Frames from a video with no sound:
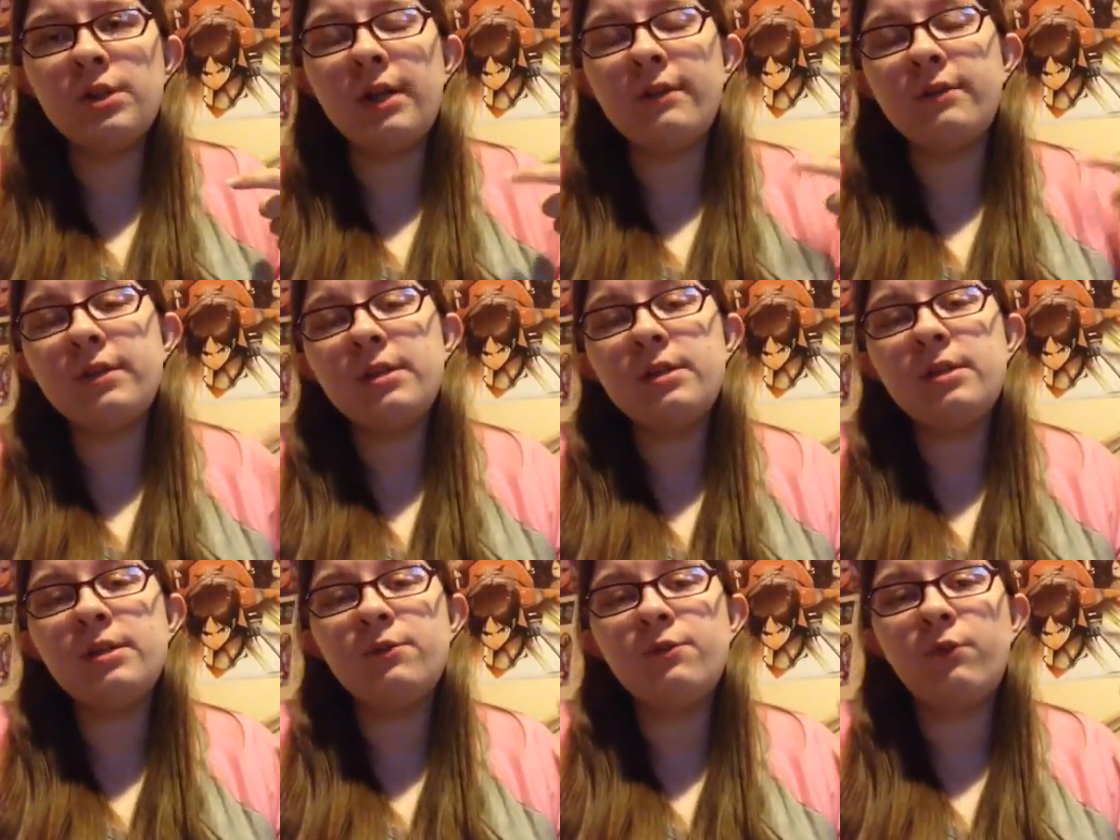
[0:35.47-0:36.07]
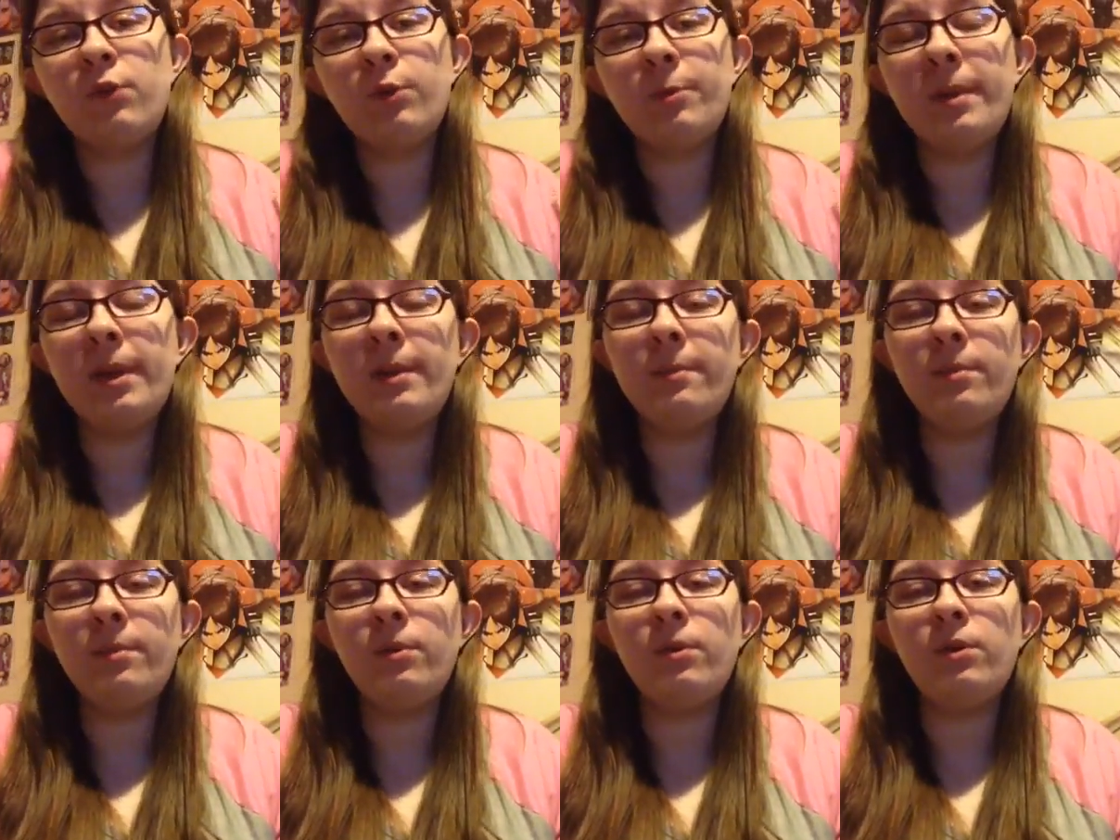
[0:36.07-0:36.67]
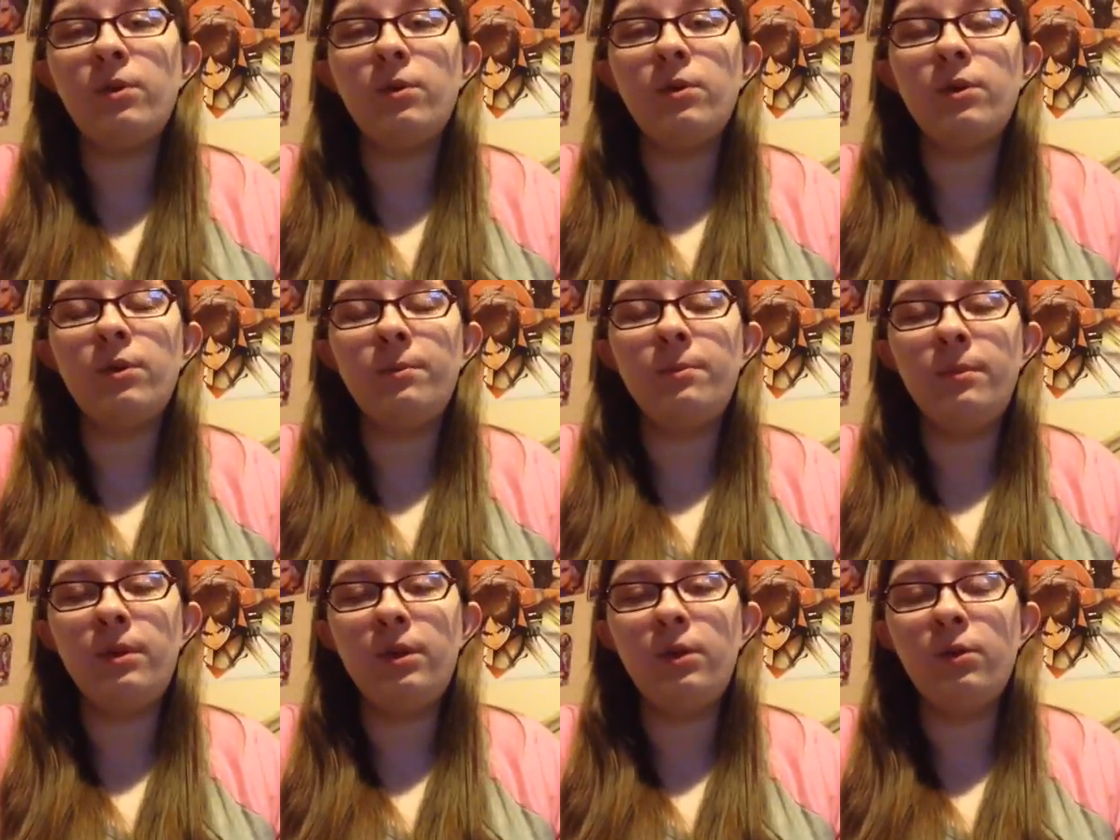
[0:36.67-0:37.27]
Now this is for people who
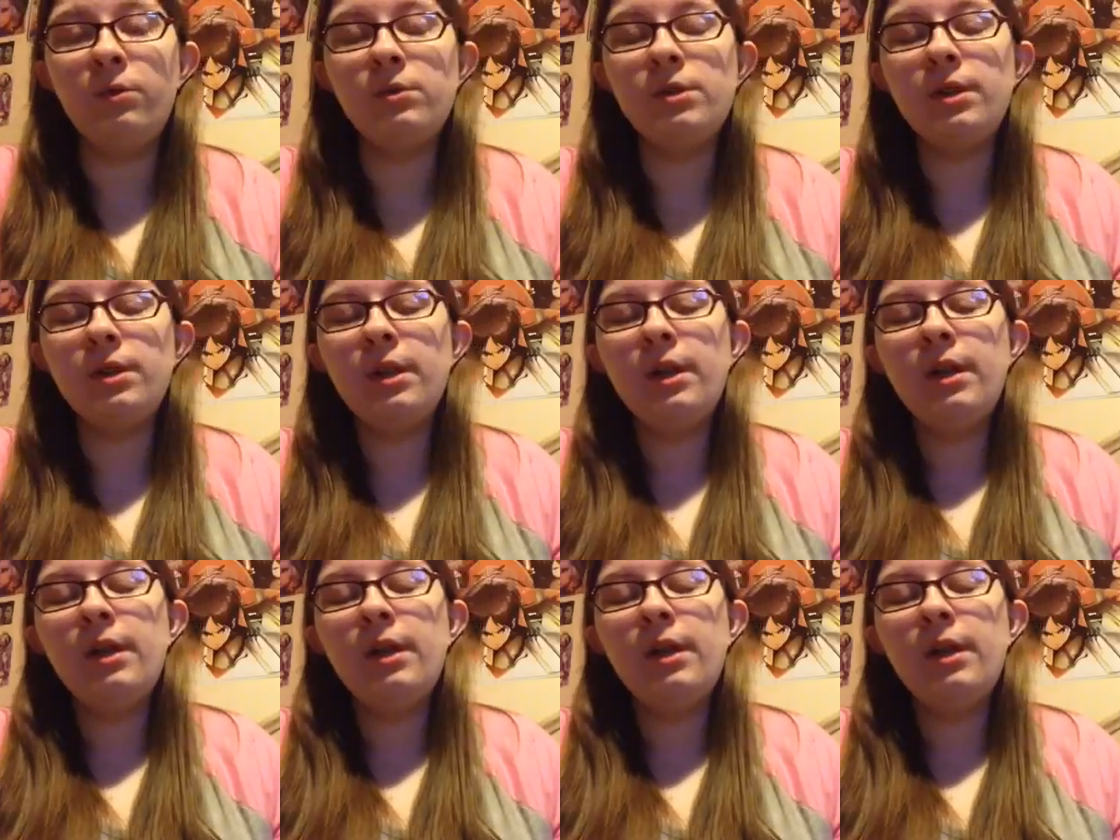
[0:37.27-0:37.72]
commute